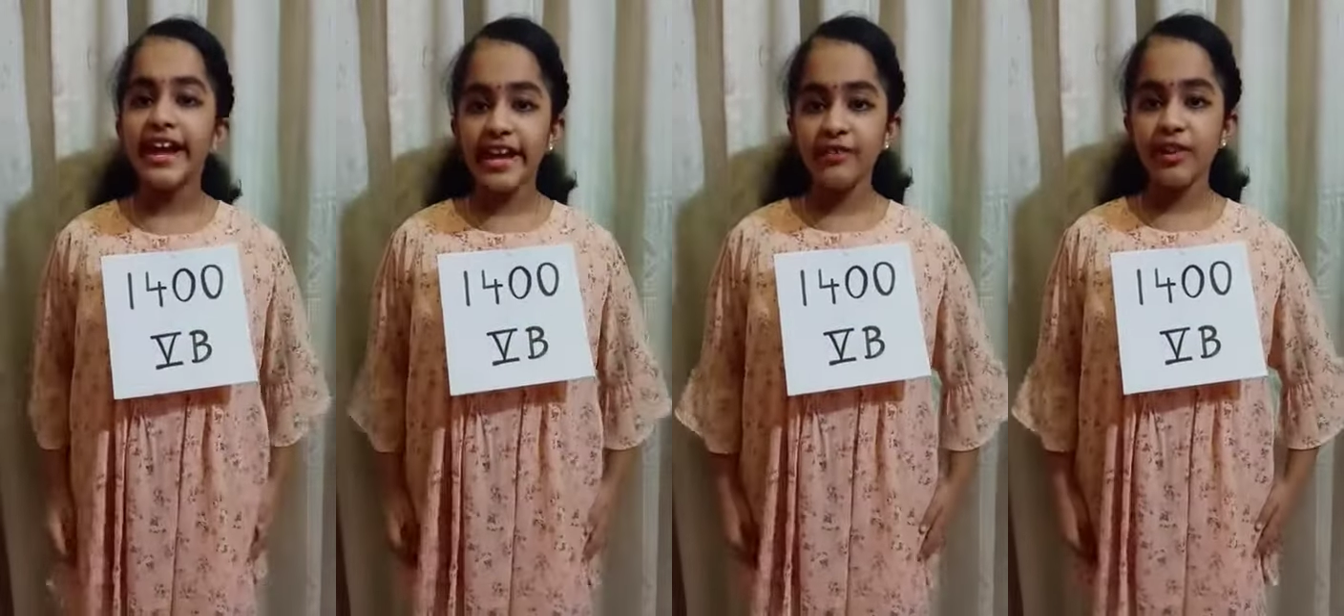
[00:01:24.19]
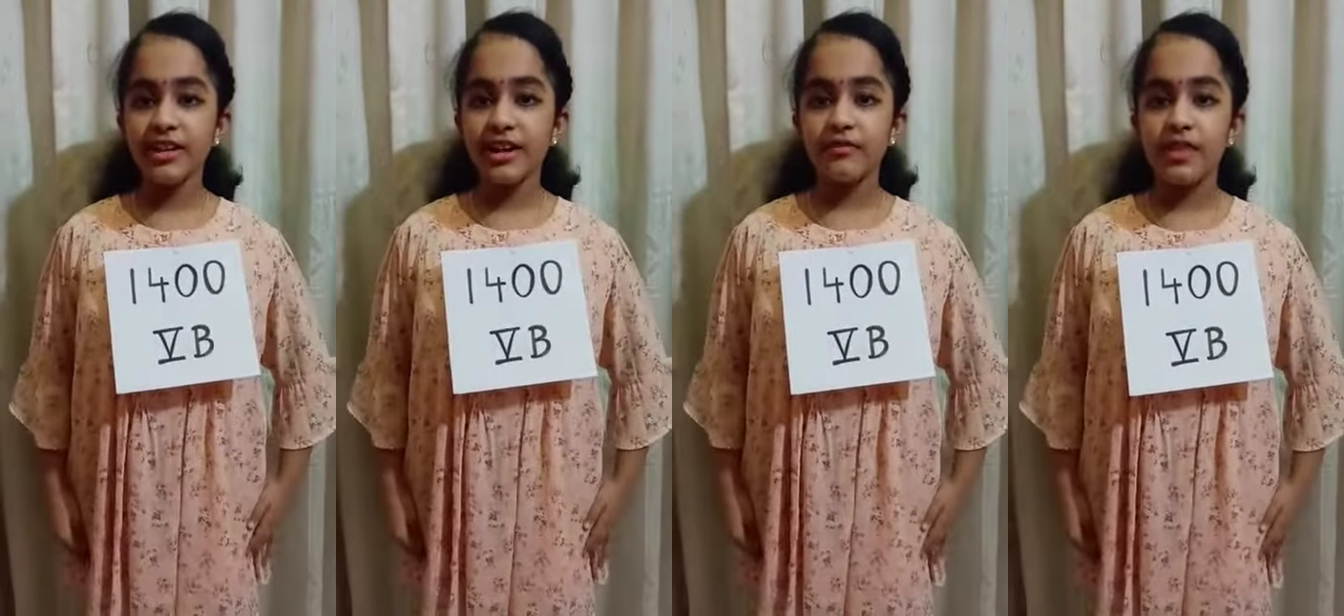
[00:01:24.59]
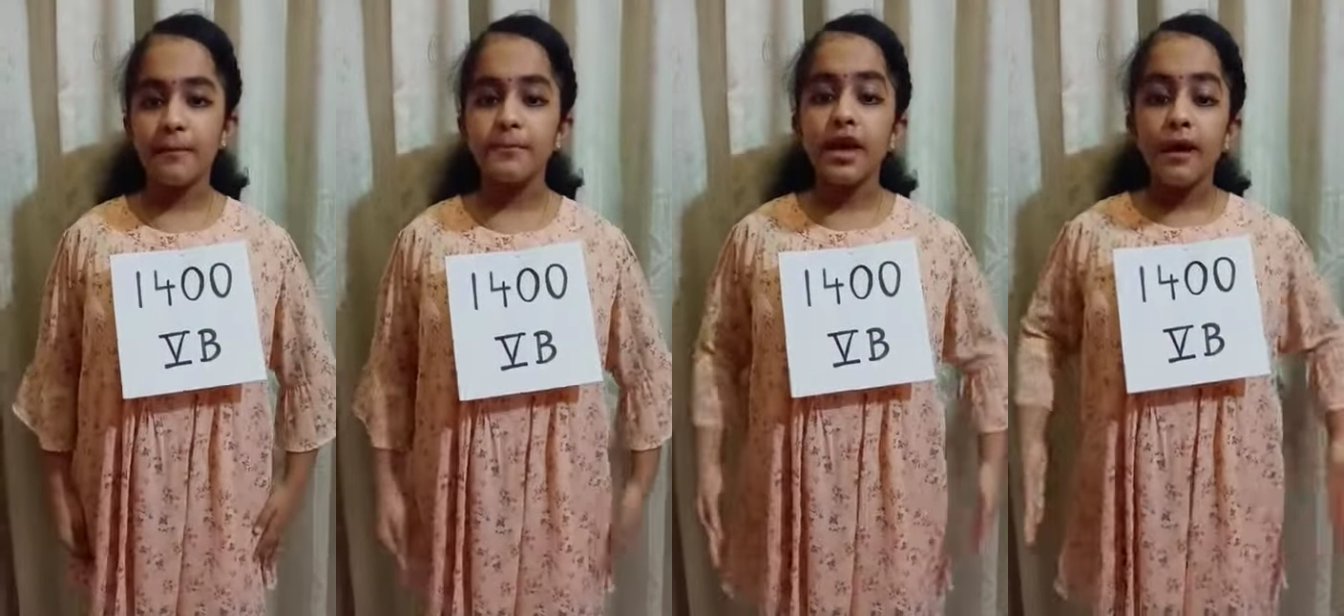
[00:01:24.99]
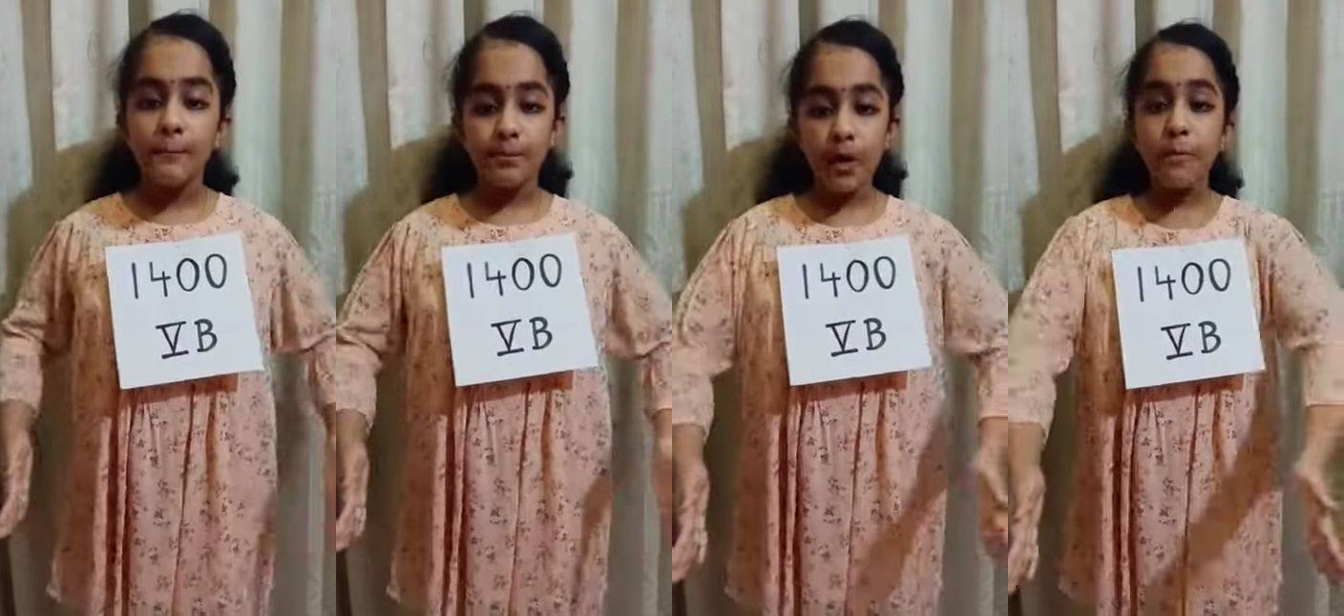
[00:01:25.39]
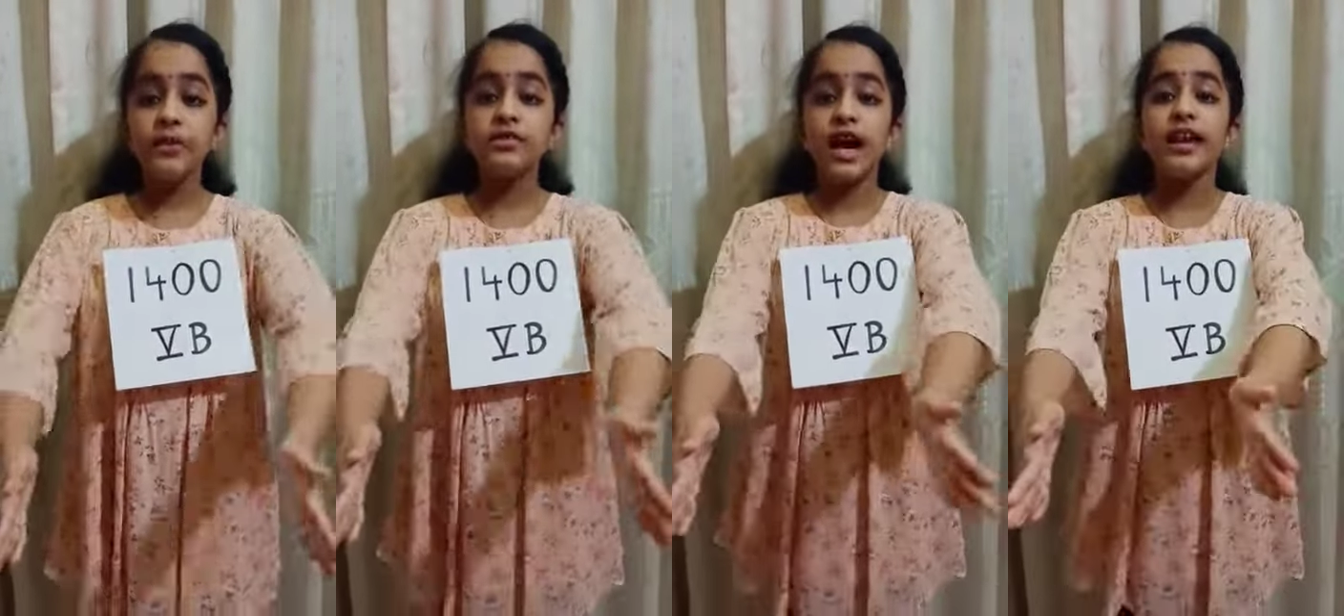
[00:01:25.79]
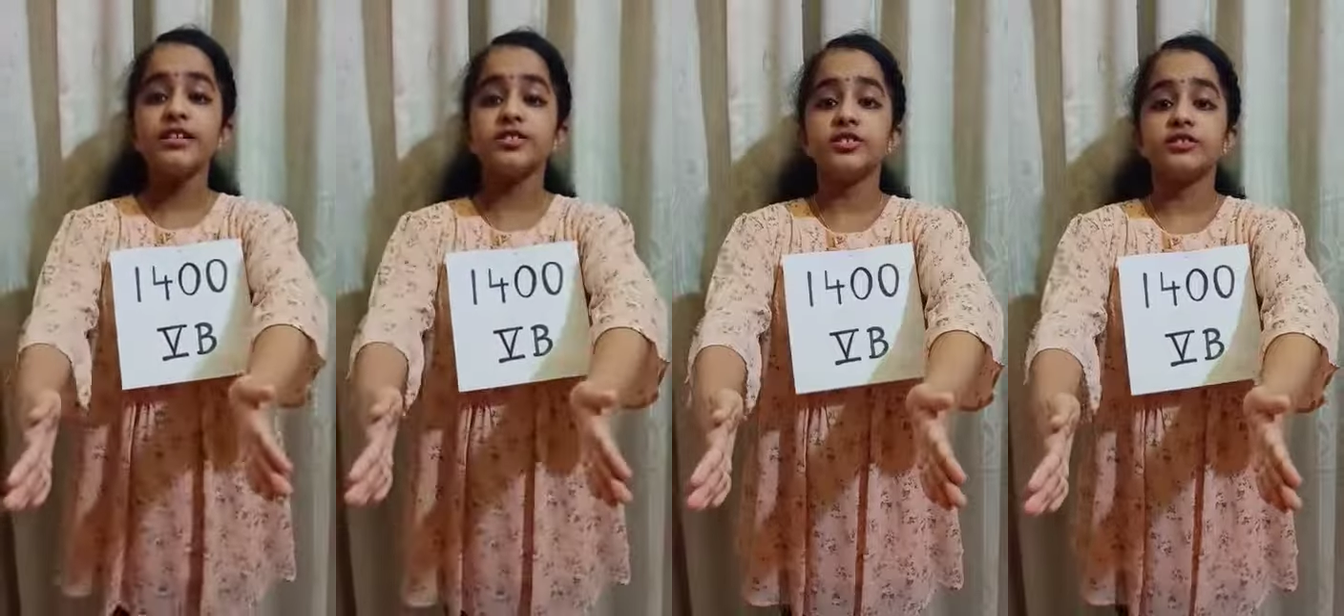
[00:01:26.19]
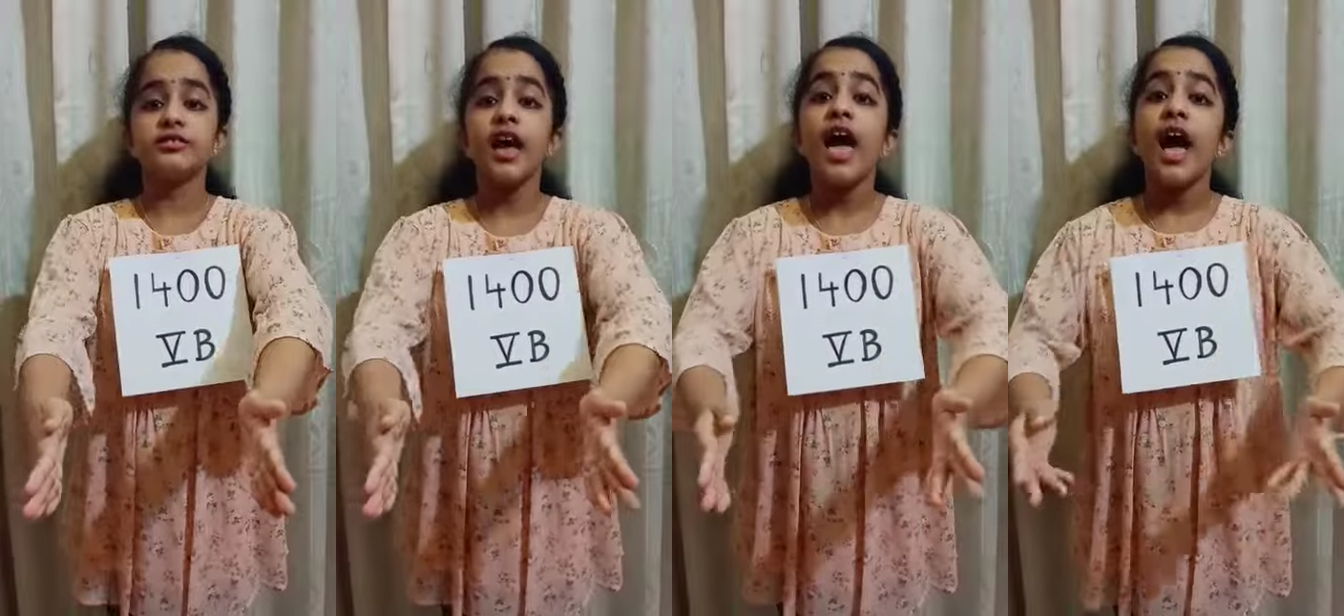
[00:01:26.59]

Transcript: It will give them proper directions